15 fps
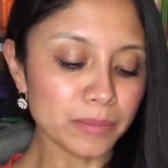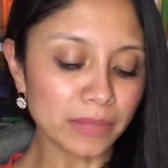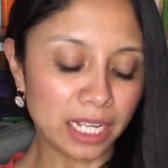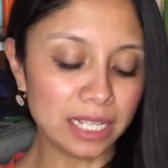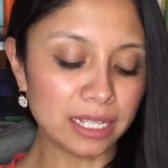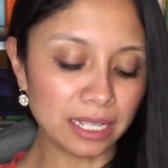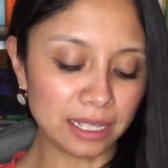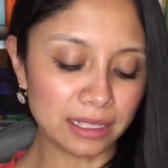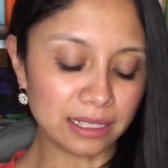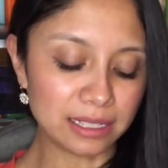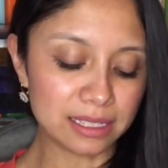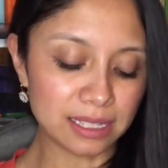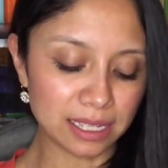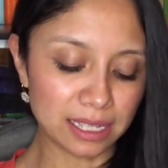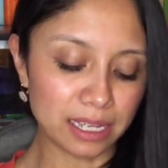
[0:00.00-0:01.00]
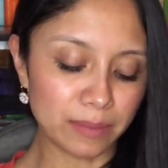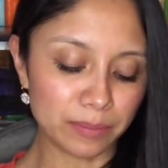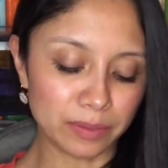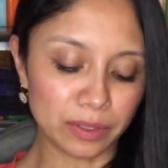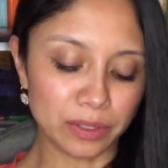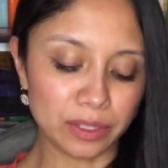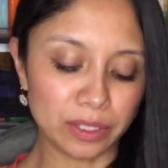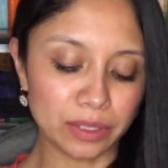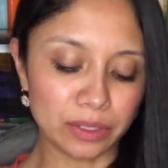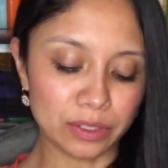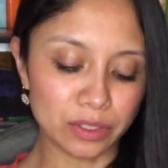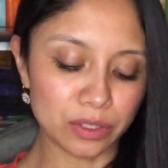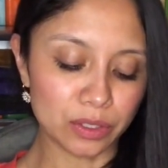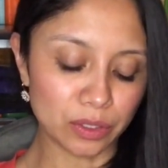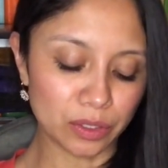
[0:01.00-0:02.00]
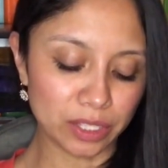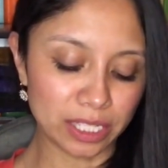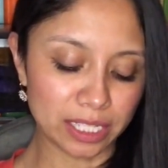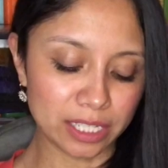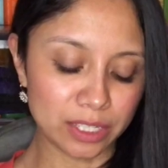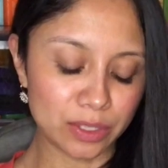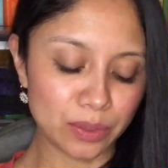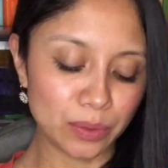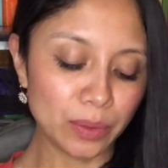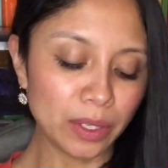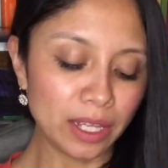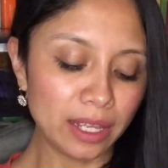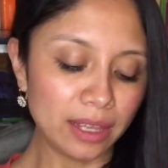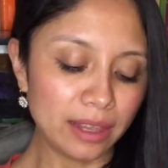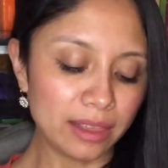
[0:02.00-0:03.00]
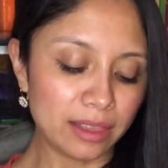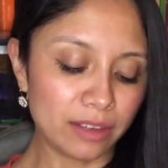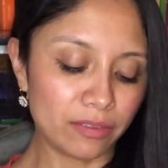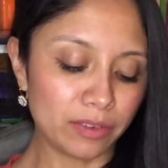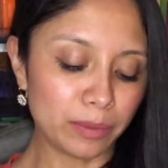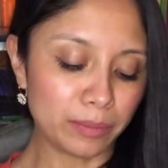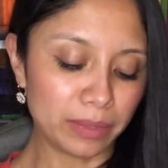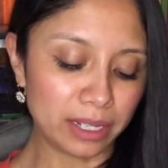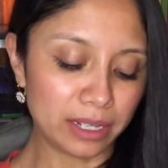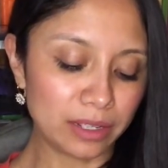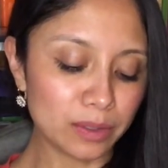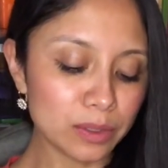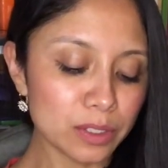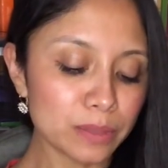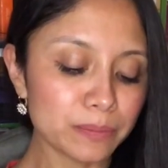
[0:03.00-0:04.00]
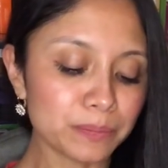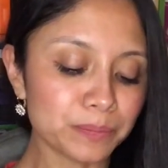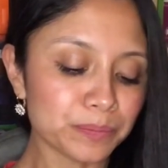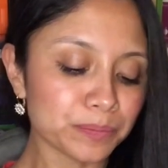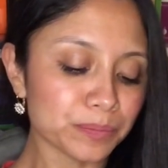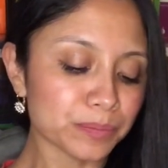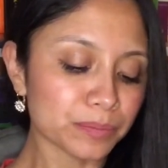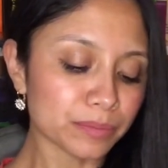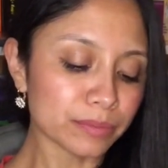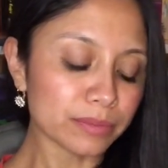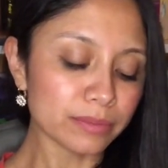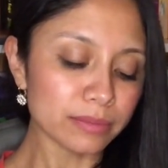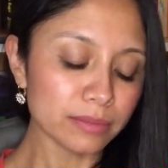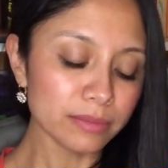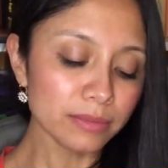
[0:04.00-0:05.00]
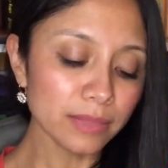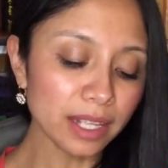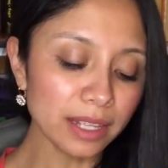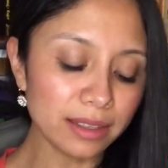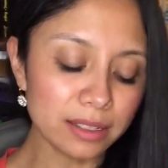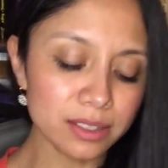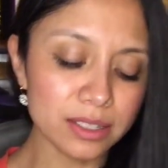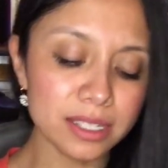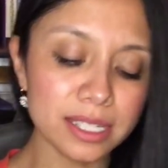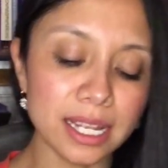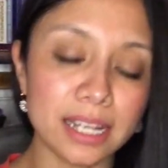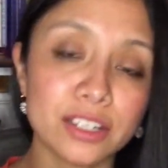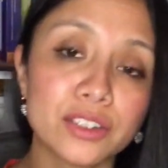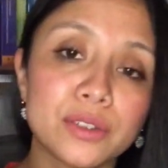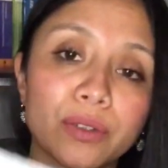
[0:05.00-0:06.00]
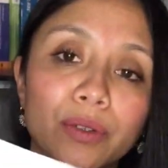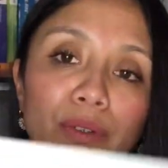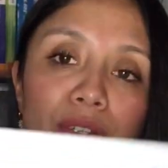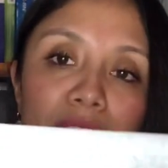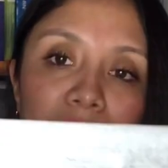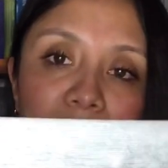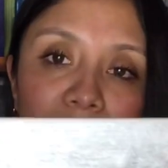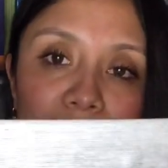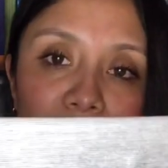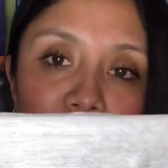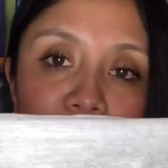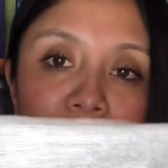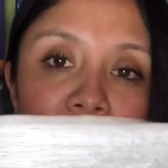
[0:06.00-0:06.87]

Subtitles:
again, as I kept looking into different videos, there's this actual liner.